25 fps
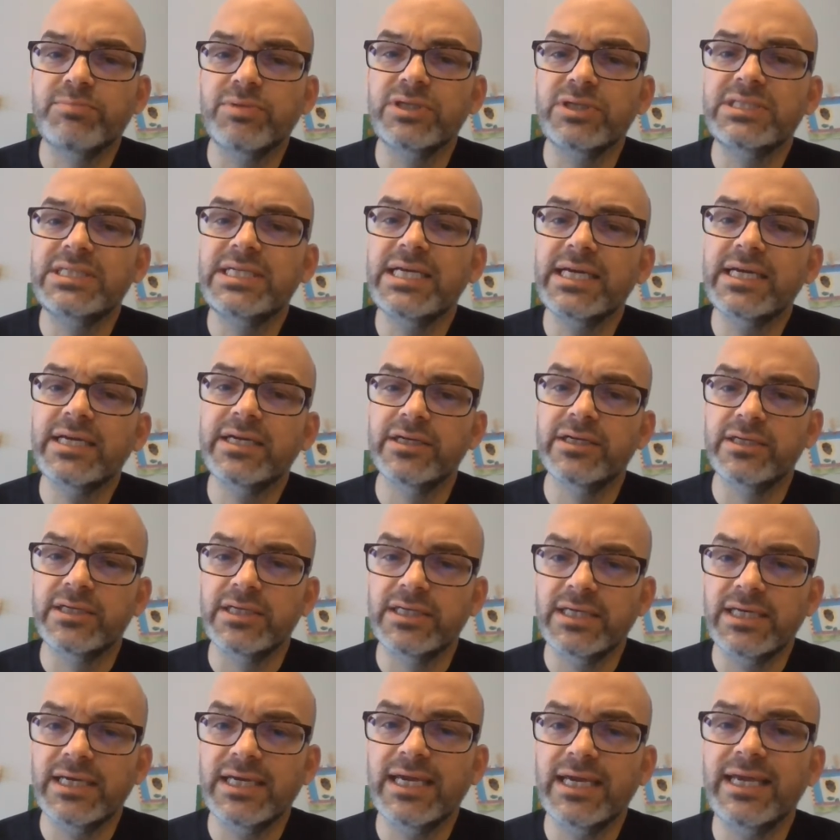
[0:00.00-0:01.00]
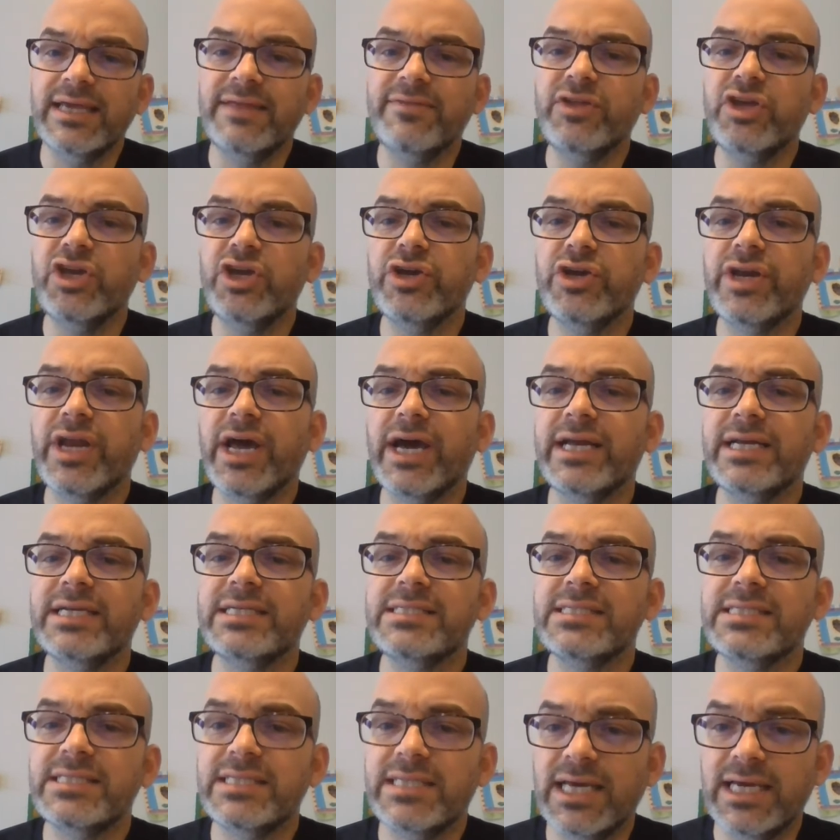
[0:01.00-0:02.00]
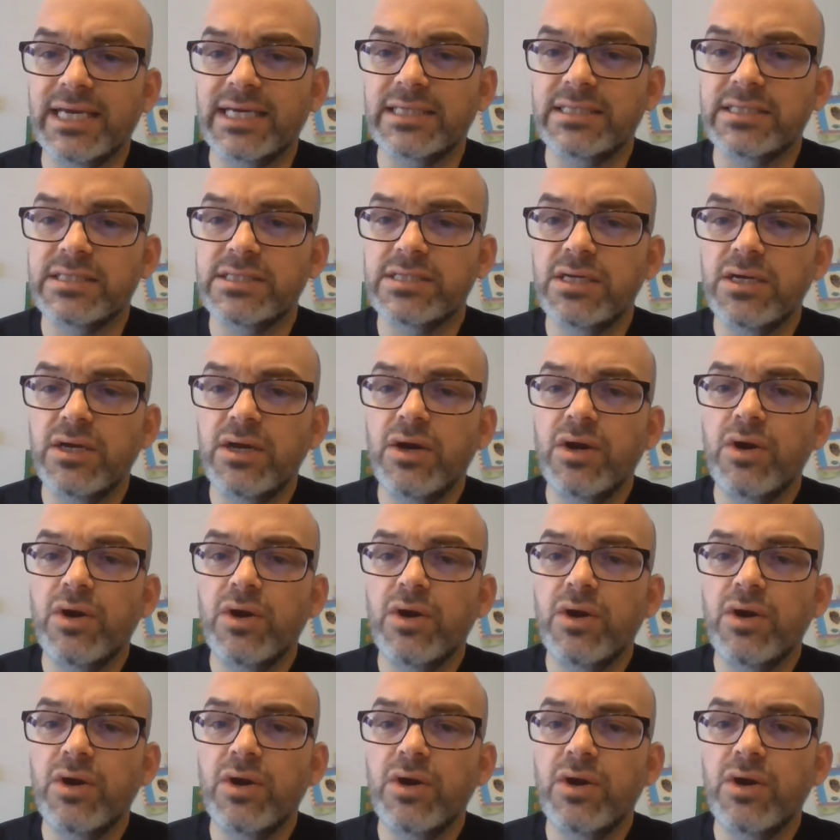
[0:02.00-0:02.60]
particularly in the United States,